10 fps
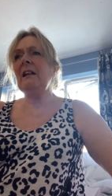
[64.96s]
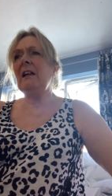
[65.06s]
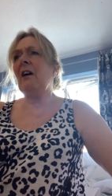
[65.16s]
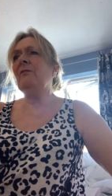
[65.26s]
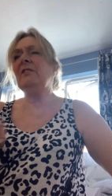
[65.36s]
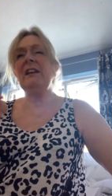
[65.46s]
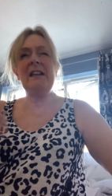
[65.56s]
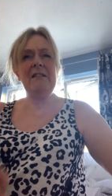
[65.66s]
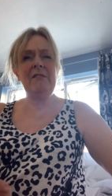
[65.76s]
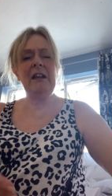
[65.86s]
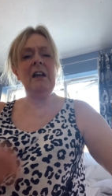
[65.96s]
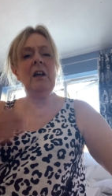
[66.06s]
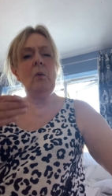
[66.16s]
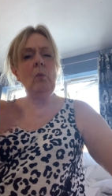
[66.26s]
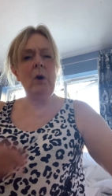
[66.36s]
after hearing
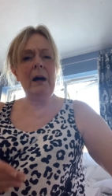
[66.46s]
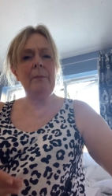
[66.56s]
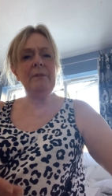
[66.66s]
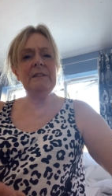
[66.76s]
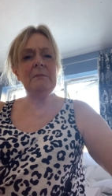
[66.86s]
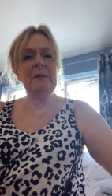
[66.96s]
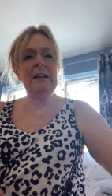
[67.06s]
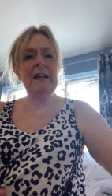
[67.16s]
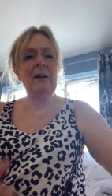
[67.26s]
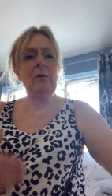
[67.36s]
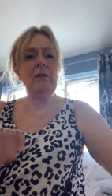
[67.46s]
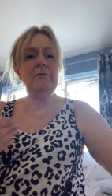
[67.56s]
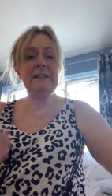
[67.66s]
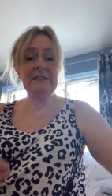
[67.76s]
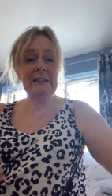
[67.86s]
what happened to me and how I
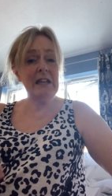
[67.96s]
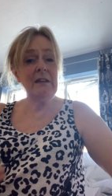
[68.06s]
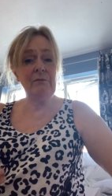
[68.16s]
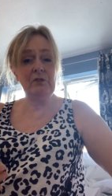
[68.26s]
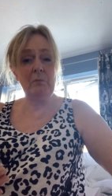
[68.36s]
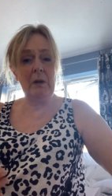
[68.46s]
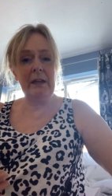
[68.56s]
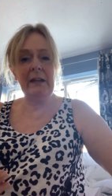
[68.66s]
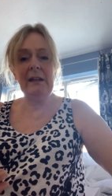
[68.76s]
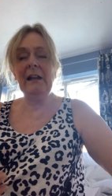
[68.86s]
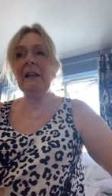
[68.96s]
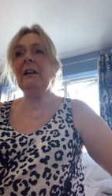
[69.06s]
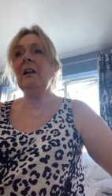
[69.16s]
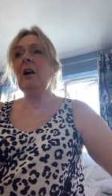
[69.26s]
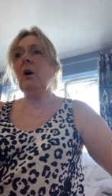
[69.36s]
received my healing,
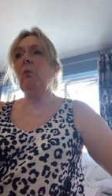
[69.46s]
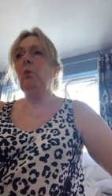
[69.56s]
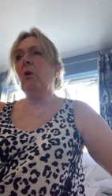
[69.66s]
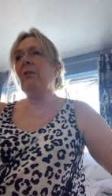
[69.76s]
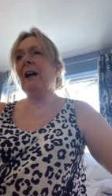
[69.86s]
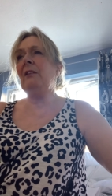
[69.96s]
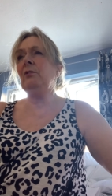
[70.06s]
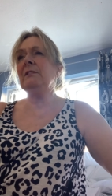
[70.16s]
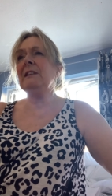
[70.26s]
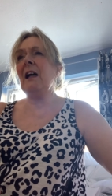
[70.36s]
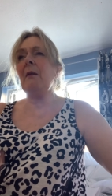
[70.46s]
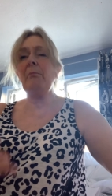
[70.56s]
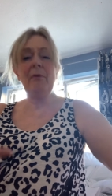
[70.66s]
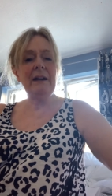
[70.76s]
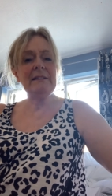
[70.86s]
what that looks like
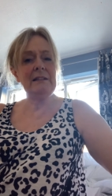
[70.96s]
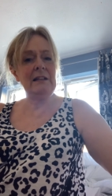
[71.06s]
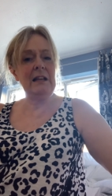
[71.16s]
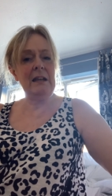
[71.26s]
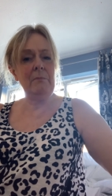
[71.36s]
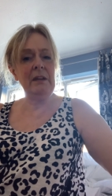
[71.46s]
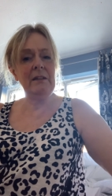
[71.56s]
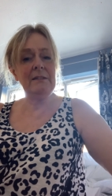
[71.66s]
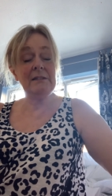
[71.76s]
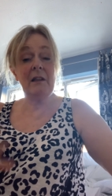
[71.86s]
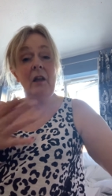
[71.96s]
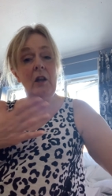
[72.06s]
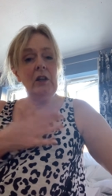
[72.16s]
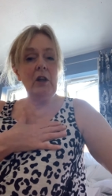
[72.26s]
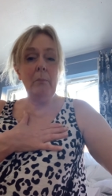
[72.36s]
practically, because
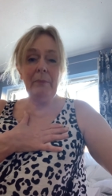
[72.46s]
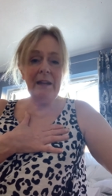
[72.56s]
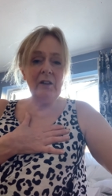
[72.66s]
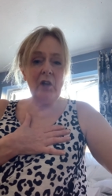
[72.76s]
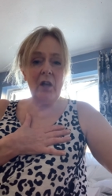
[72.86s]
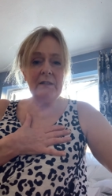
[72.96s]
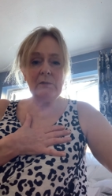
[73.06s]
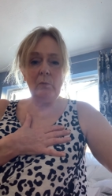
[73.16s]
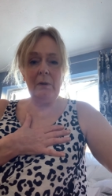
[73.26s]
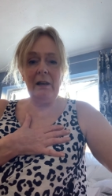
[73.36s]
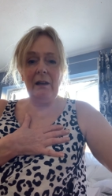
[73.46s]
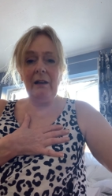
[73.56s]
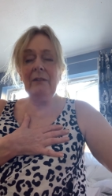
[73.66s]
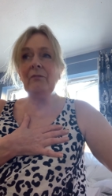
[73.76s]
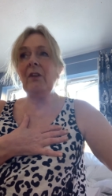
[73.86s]
you know, being a nurse all my
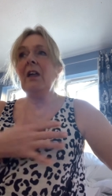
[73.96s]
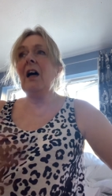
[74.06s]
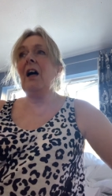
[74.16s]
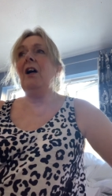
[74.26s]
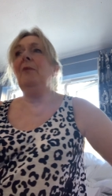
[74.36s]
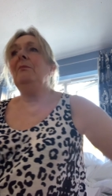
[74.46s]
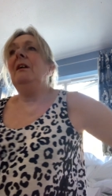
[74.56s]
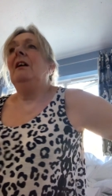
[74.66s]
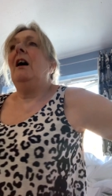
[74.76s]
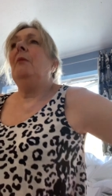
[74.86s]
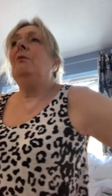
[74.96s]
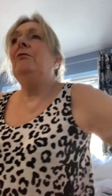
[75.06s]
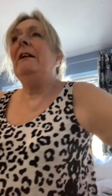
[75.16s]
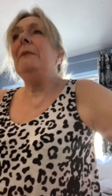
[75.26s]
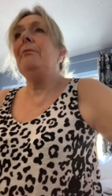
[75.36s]
life, um, I'm a
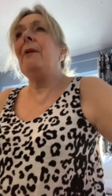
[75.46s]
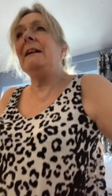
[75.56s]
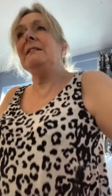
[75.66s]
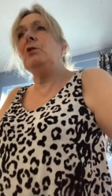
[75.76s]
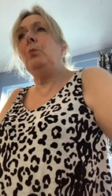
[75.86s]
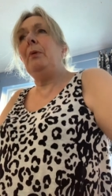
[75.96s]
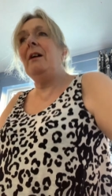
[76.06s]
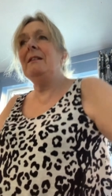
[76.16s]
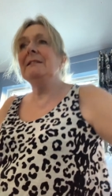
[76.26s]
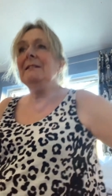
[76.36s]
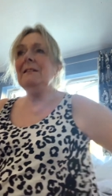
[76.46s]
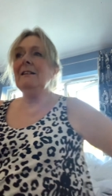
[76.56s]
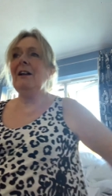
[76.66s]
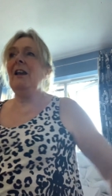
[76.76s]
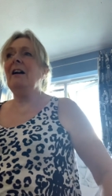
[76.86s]
really practical person and
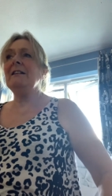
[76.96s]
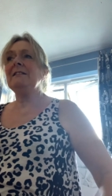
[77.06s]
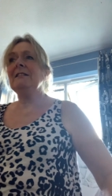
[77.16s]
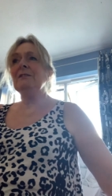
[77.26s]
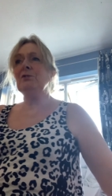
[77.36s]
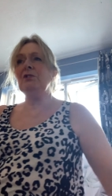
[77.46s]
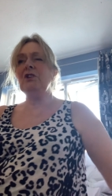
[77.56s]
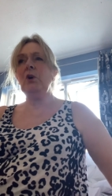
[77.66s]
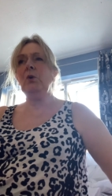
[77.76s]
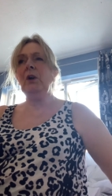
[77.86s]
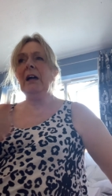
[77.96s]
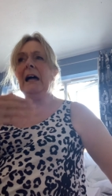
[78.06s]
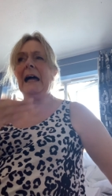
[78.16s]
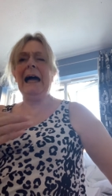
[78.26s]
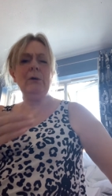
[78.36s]
I like to sort of know
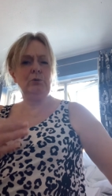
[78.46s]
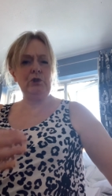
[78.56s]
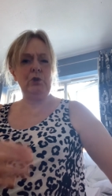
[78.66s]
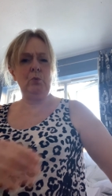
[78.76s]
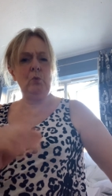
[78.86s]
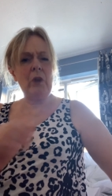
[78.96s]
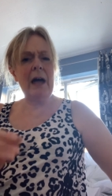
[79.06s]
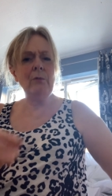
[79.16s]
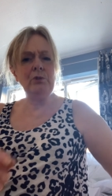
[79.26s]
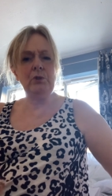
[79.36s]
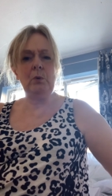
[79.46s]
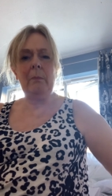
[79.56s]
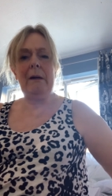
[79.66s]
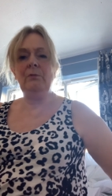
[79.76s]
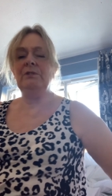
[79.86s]
how to, the how to
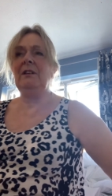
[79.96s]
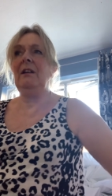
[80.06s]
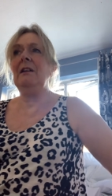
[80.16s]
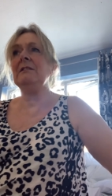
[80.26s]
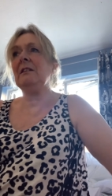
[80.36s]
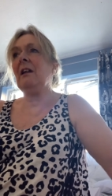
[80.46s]
about it.